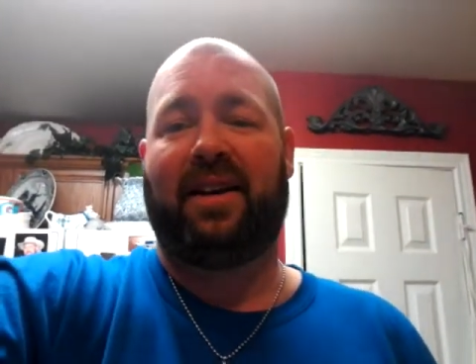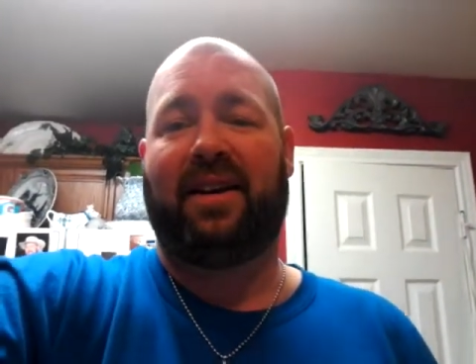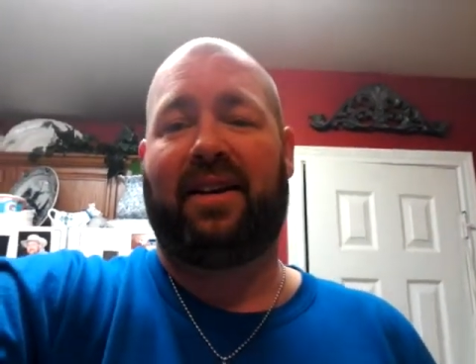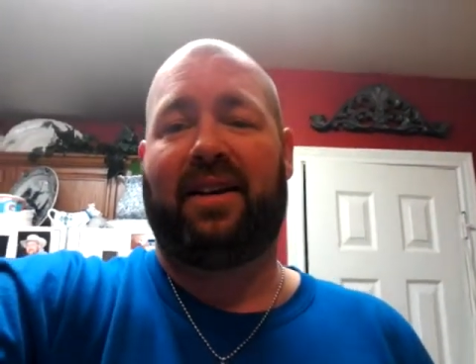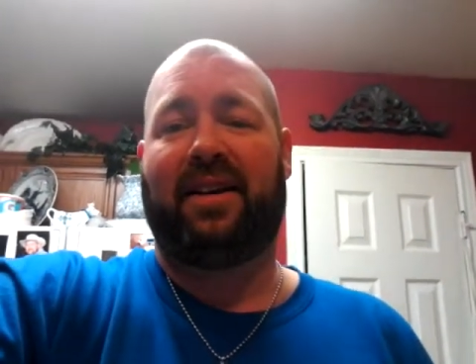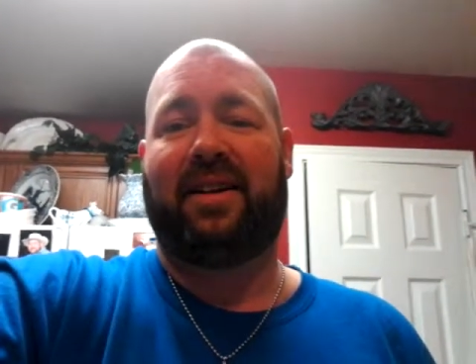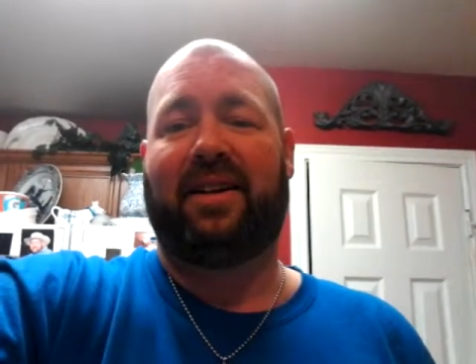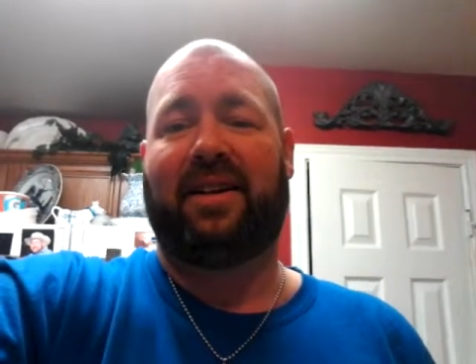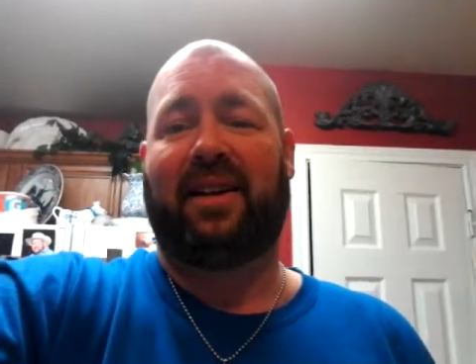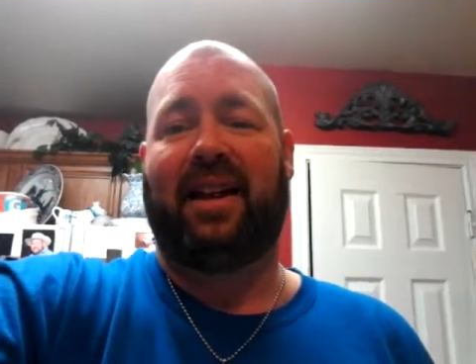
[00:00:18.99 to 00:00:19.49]

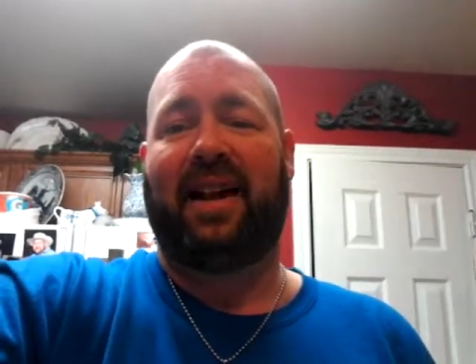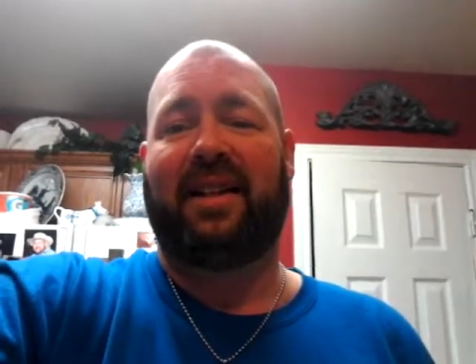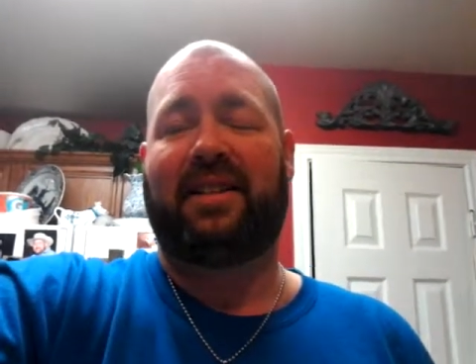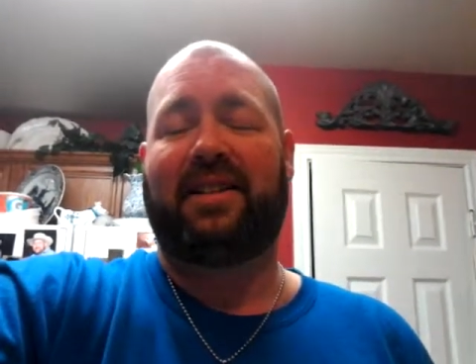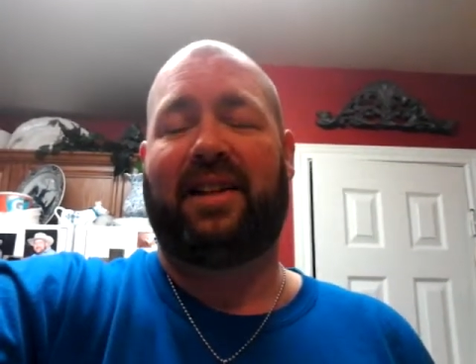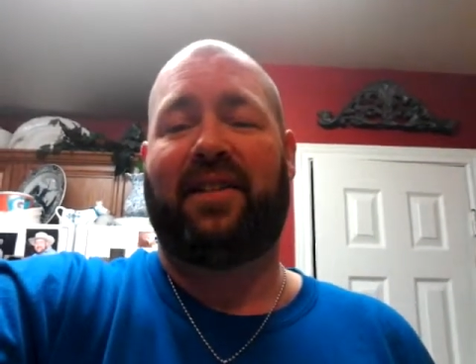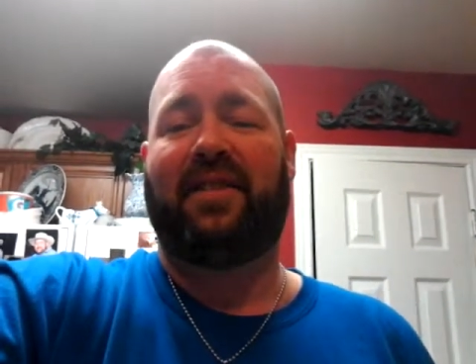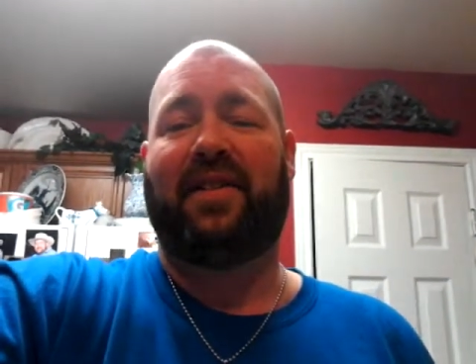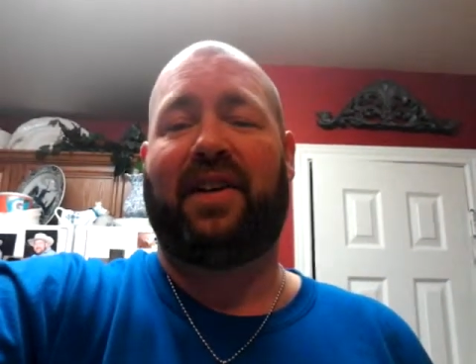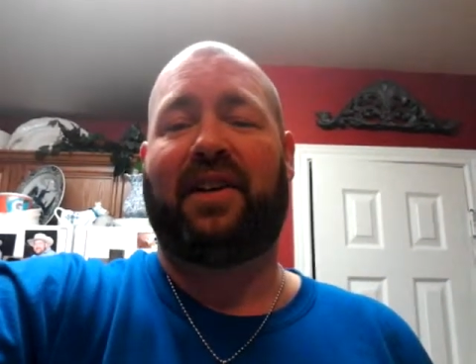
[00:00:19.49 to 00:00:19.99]
Uh,
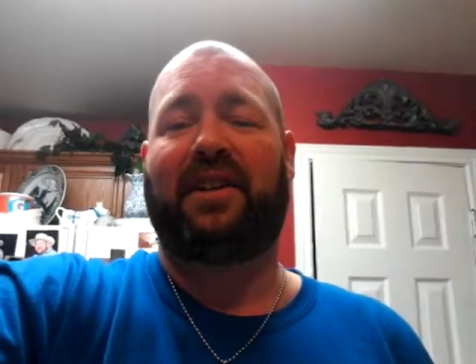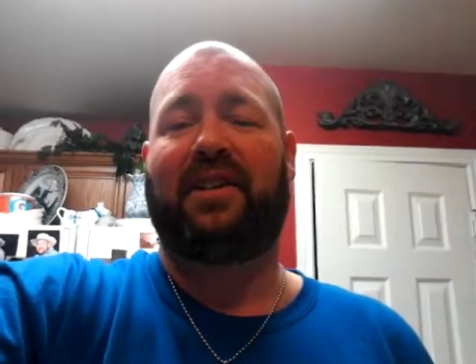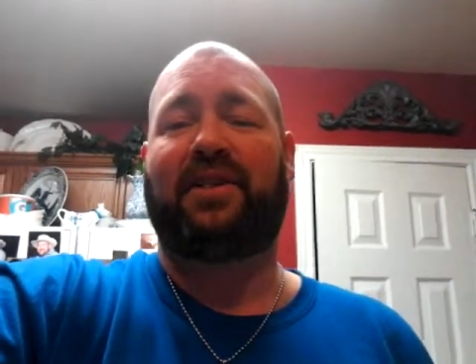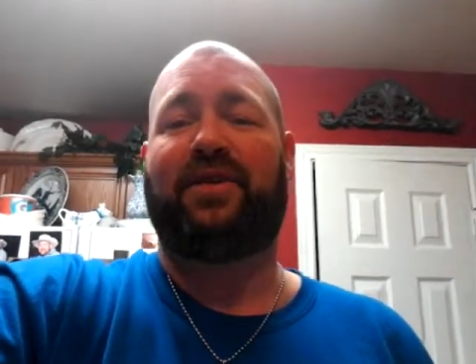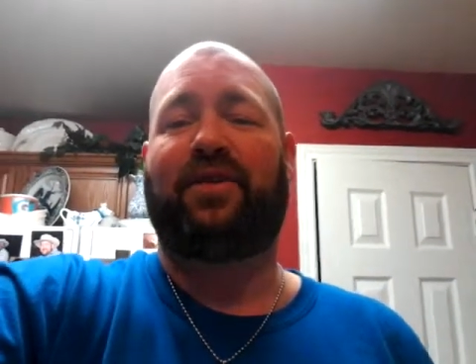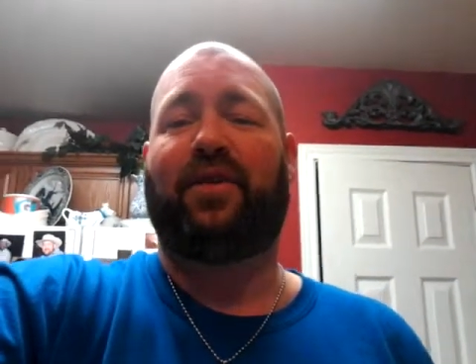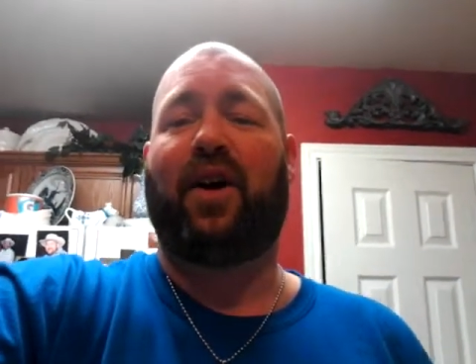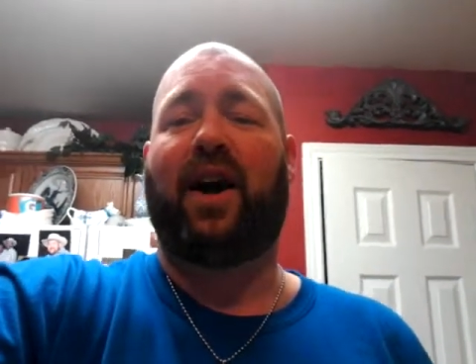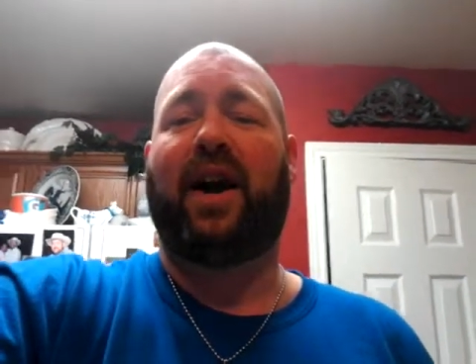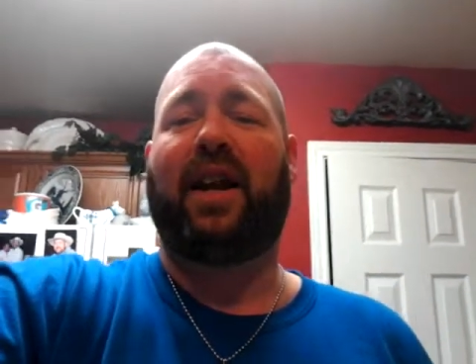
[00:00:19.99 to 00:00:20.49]
last I've eaten is
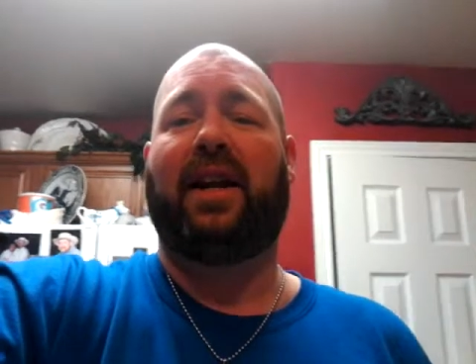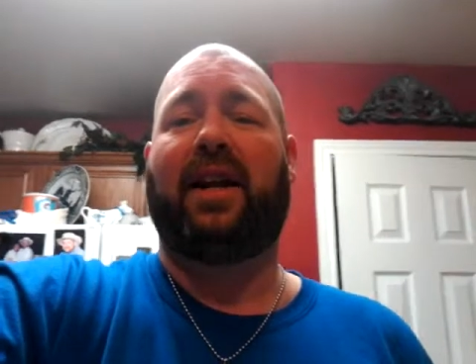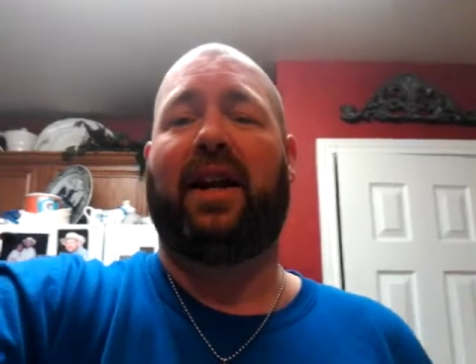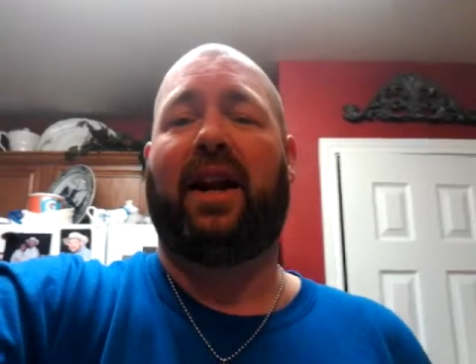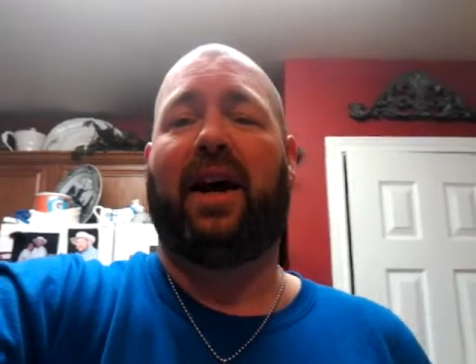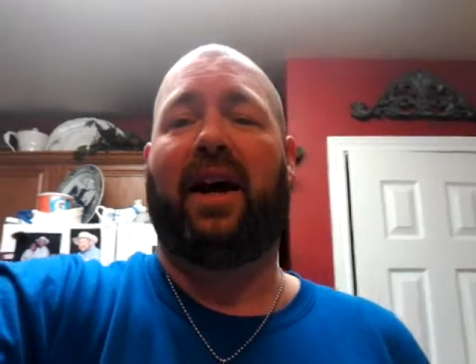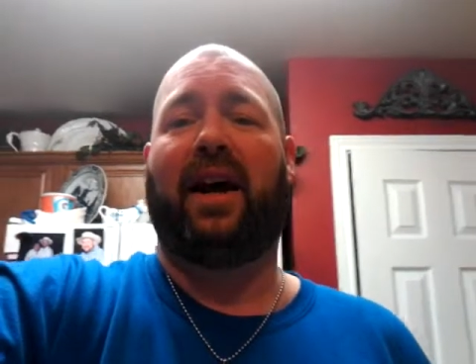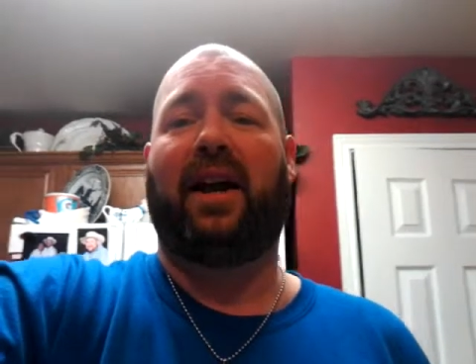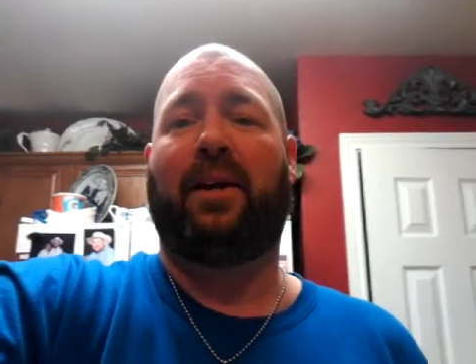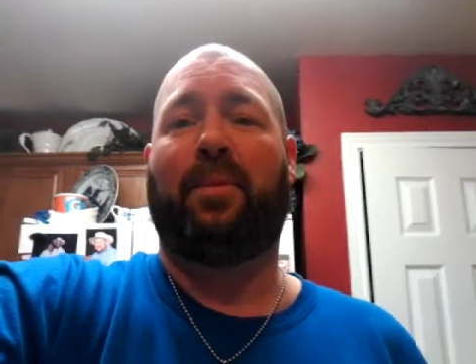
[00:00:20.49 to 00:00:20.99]
Friday
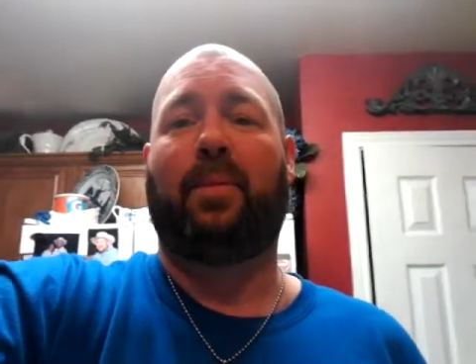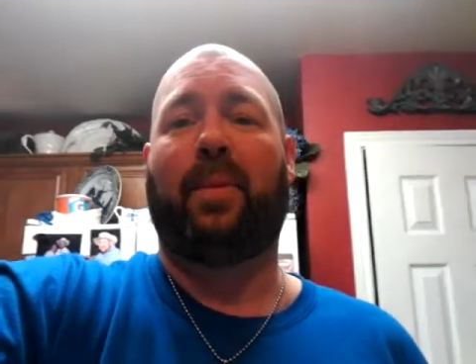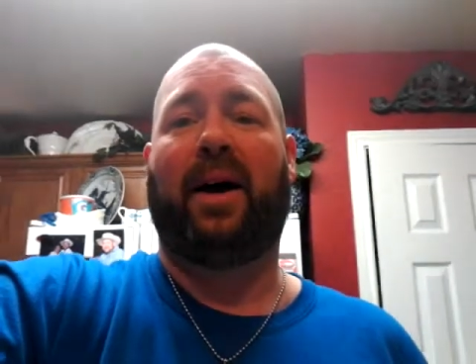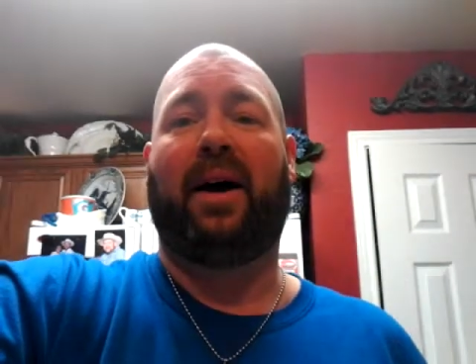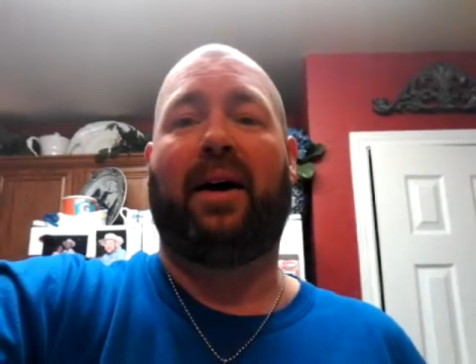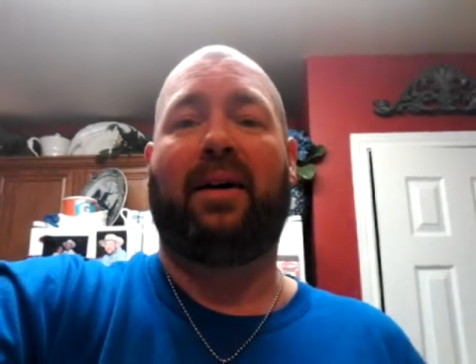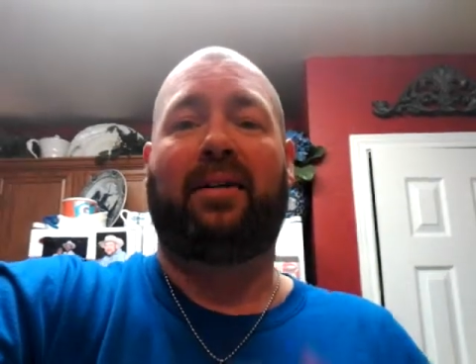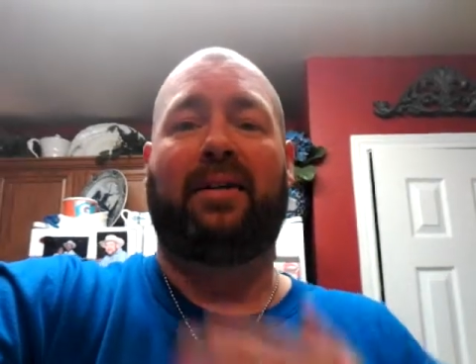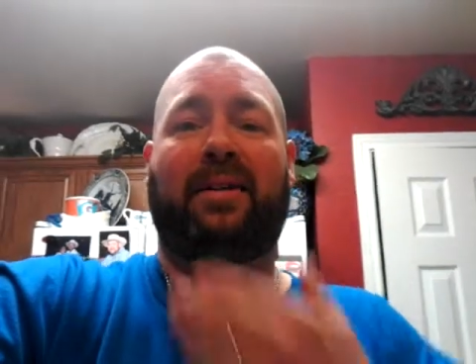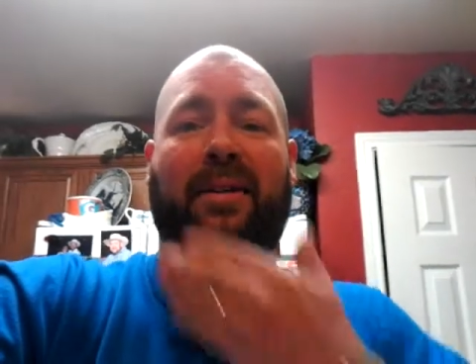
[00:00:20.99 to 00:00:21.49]
night
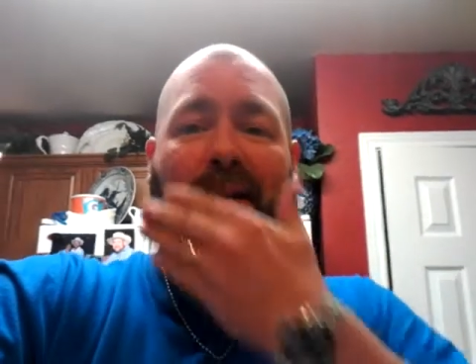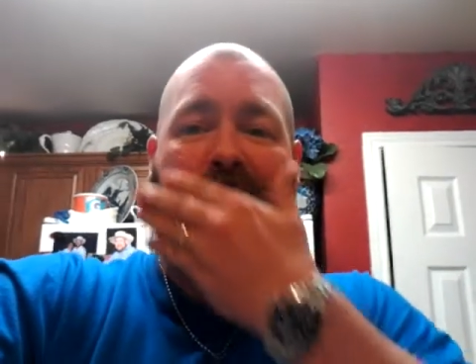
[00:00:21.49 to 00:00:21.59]
about